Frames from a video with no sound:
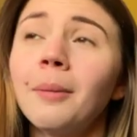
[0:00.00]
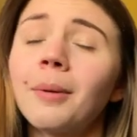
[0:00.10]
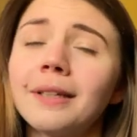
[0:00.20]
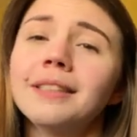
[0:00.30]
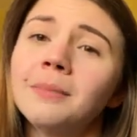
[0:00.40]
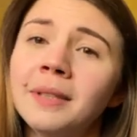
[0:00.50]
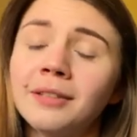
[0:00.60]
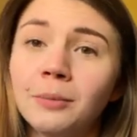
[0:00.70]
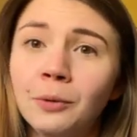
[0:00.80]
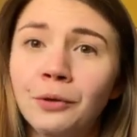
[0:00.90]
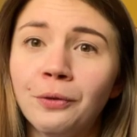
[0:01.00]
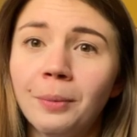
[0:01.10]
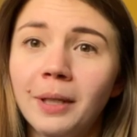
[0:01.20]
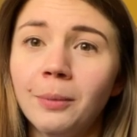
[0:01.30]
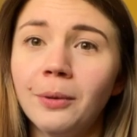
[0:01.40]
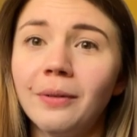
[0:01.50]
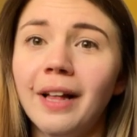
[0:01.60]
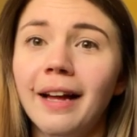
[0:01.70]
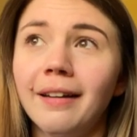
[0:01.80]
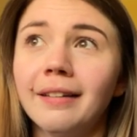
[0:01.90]
But I did meet some wonderful people,
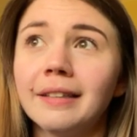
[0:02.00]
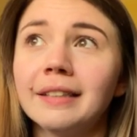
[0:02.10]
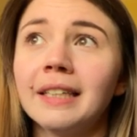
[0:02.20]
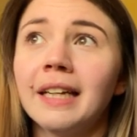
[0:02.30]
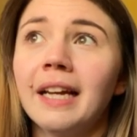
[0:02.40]
and